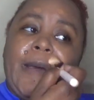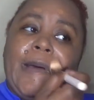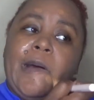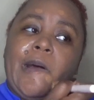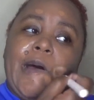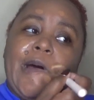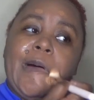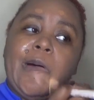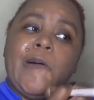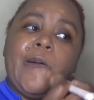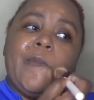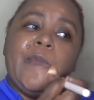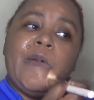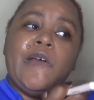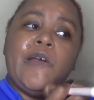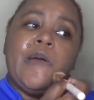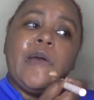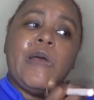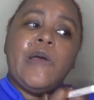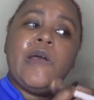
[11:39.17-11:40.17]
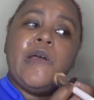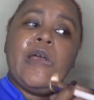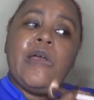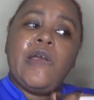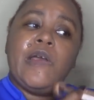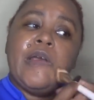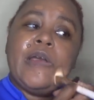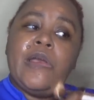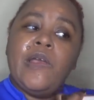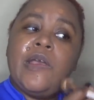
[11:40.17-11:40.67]
Um,
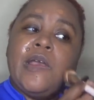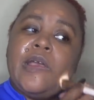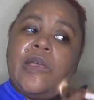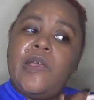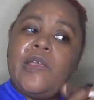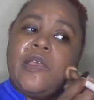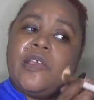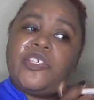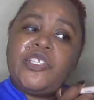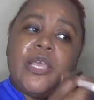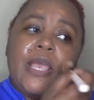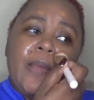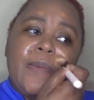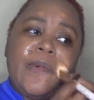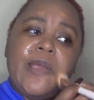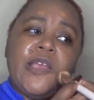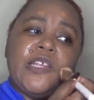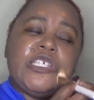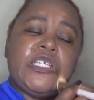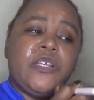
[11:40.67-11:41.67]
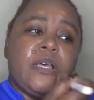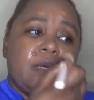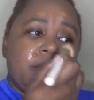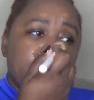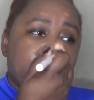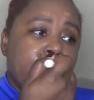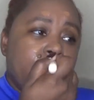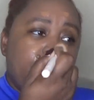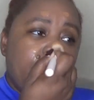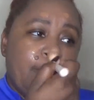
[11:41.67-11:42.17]
your shade range
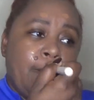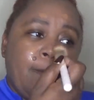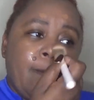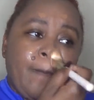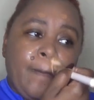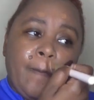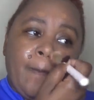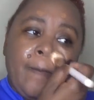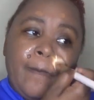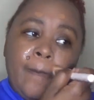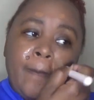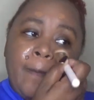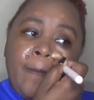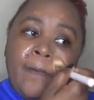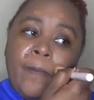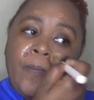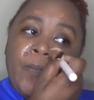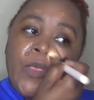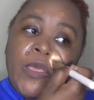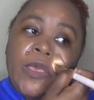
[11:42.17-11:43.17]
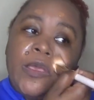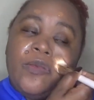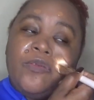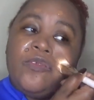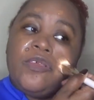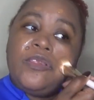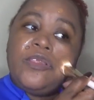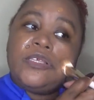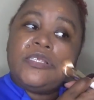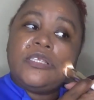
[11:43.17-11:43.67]
sucked.
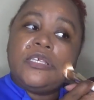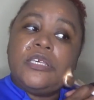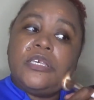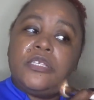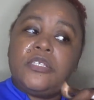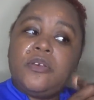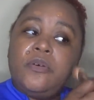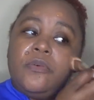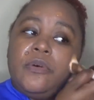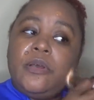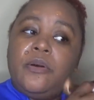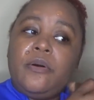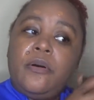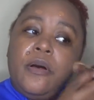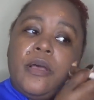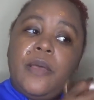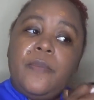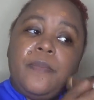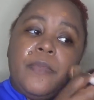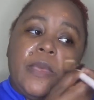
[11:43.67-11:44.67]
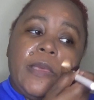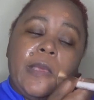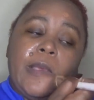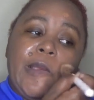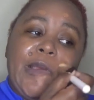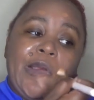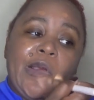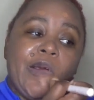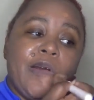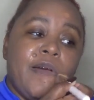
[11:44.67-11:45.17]
Now this is going on
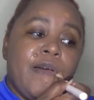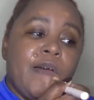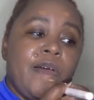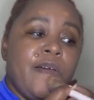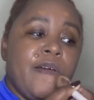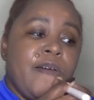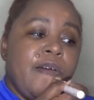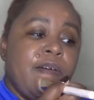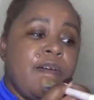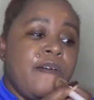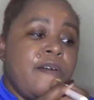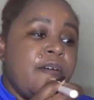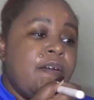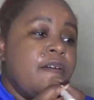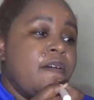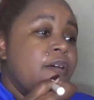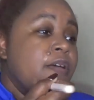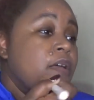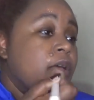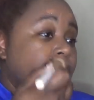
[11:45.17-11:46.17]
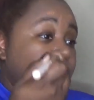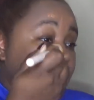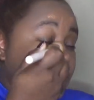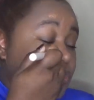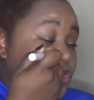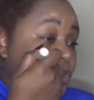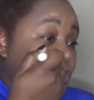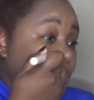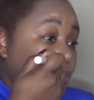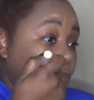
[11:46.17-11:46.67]
me a little
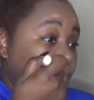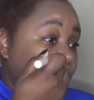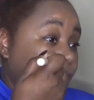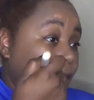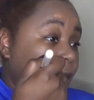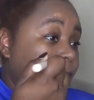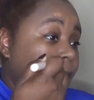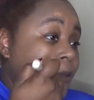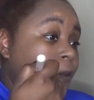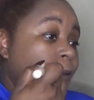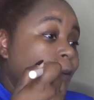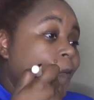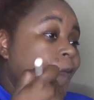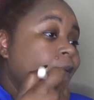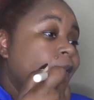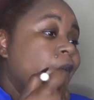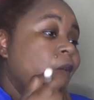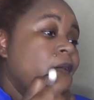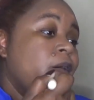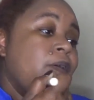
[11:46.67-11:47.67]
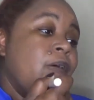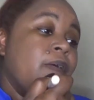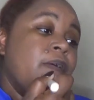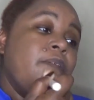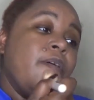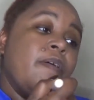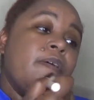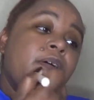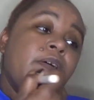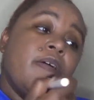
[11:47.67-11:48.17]
too red.
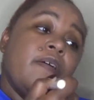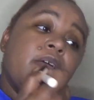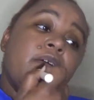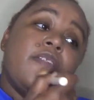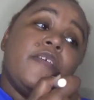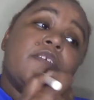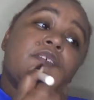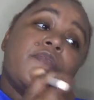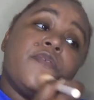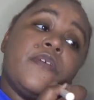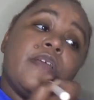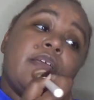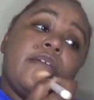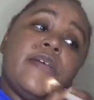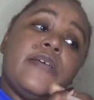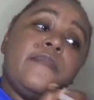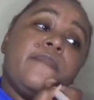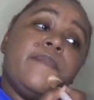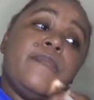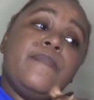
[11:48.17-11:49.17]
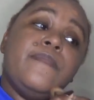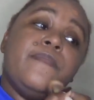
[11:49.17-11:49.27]
It is red.